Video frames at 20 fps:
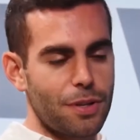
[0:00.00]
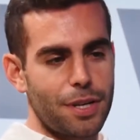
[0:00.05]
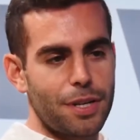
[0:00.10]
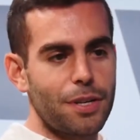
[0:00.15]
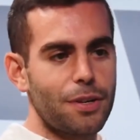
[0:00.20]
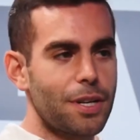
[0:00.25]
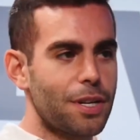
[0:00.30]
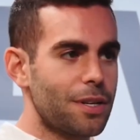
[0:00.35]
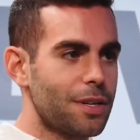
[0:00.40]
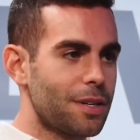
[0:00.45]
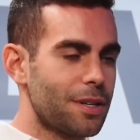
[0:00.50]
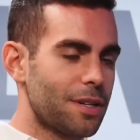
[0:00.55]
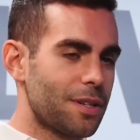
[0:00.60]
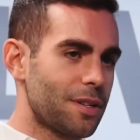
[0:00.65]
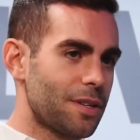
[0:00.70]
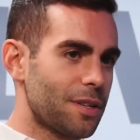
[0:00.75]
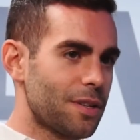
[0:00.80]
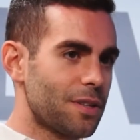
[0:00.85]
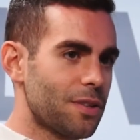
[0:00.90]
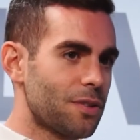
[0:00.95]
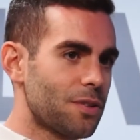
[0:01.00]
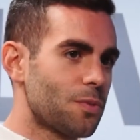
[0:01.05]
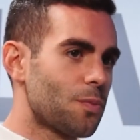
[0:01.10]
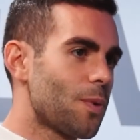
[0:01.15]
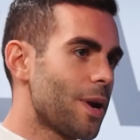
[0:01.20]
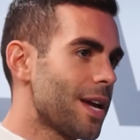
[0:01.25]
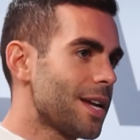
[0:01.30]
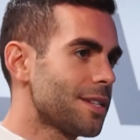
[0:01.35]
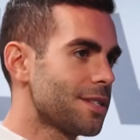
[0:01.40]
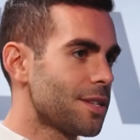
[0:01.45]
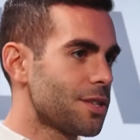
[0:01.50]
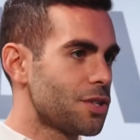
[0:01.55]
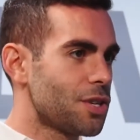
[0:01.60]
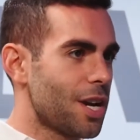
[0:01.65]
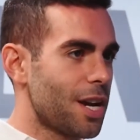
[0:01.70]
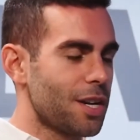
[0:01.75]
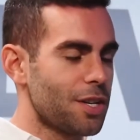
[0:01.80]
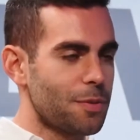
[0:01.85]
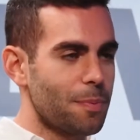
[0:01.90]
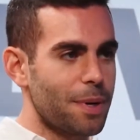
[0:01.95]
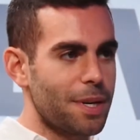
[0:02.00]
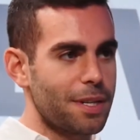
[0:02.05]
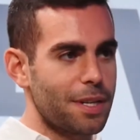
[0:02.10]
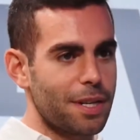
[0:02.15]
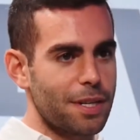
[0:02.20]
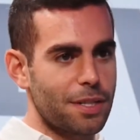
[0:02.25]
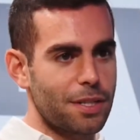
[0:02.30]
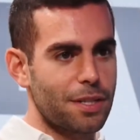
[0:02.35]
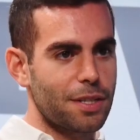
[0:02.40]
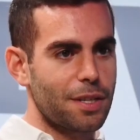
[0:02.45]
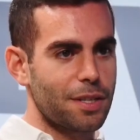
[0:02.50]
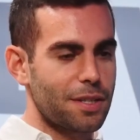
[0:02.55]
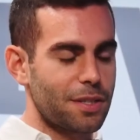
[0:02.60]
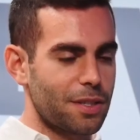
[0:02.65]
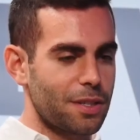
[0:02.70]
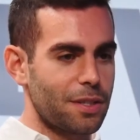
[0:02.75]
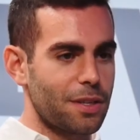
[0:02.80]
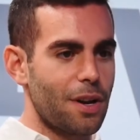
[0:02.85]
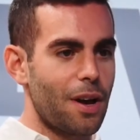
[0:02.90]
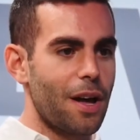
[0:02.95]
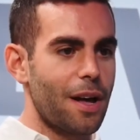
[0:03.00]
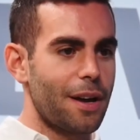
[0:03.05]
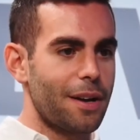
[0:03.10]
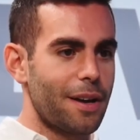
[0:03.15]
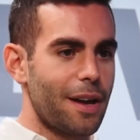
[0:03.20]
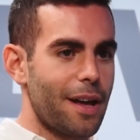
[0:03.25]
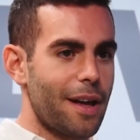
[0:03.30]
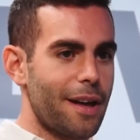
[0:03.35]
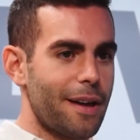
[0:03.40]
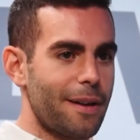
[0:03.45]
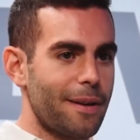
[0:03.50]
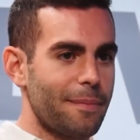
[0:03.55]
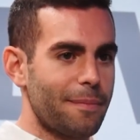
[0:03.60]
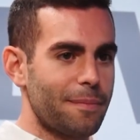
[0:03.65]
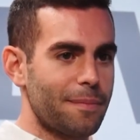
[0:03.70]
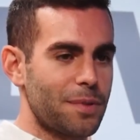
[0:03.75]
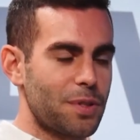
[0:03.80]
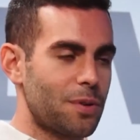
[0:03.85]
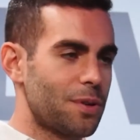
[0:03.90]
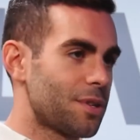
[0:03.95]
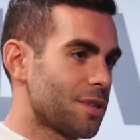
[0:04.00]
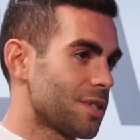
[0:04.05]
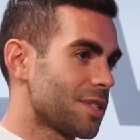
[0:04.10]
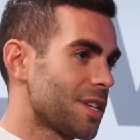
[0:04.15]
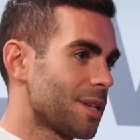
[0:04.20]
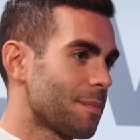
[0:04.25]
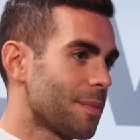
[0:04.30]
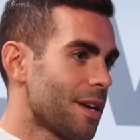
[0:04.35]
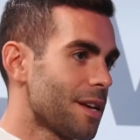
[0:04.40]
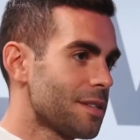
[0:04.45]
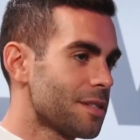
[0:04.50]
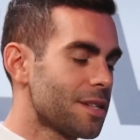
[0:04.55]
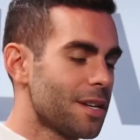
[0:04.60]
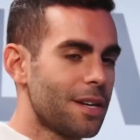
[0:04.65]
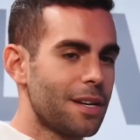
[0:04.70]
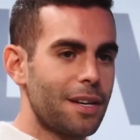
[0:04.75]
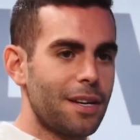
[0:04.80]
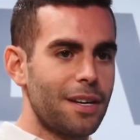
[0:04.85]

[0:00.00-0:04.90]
and there's ways to change, but it's not sort of seamless.